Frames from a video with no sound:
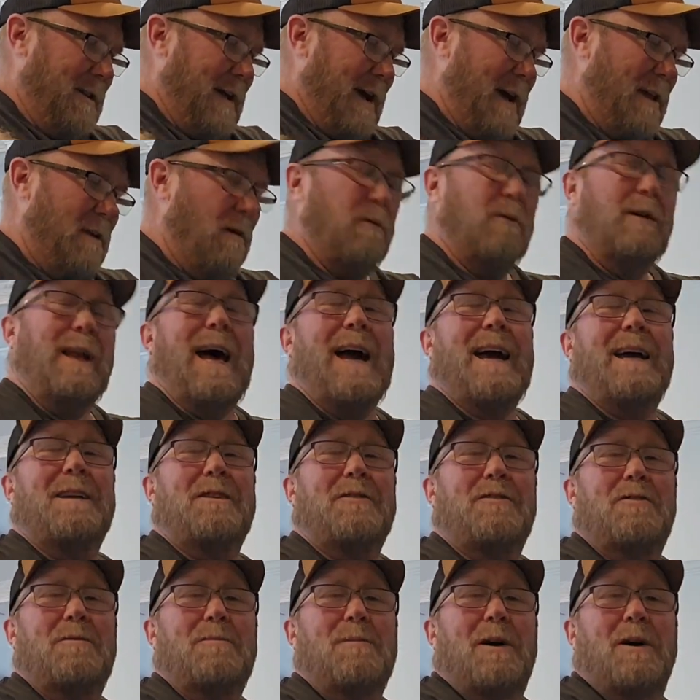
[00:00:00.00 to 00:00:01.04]
Now, I don't like
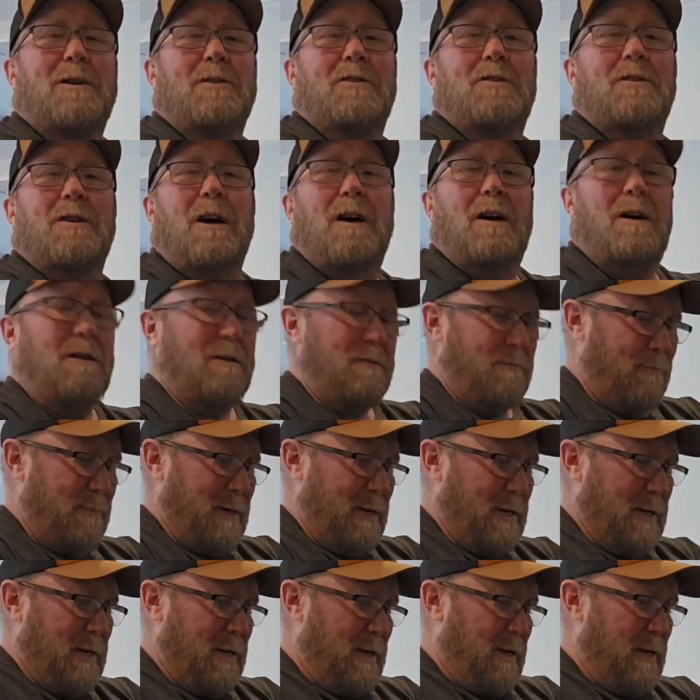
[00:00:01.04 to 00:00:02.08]
too much salt,
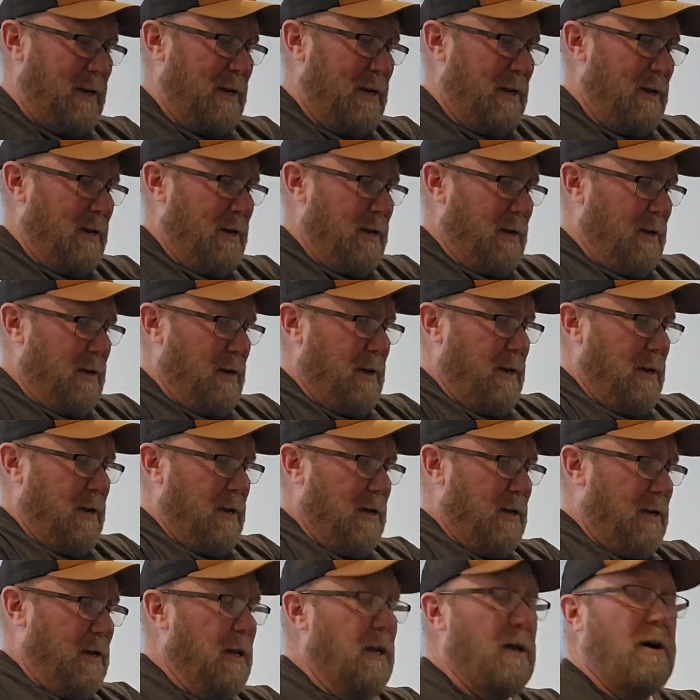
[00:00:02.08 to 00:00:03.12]
but
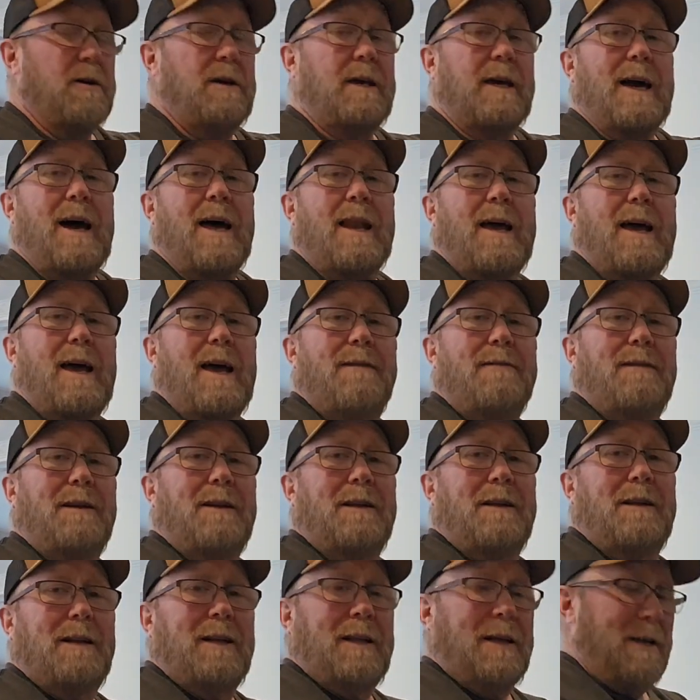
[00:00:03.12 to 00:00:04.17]
you know, you got to have a
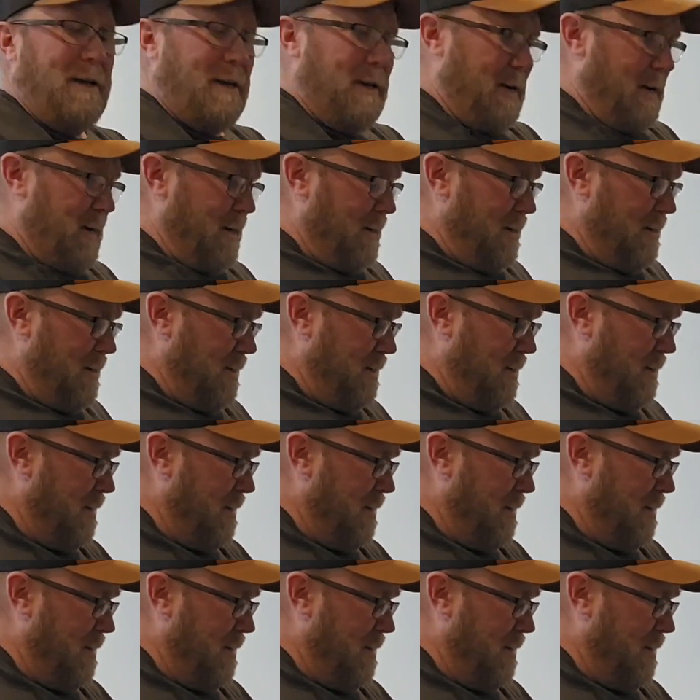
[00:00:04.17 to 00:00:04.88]
little in there.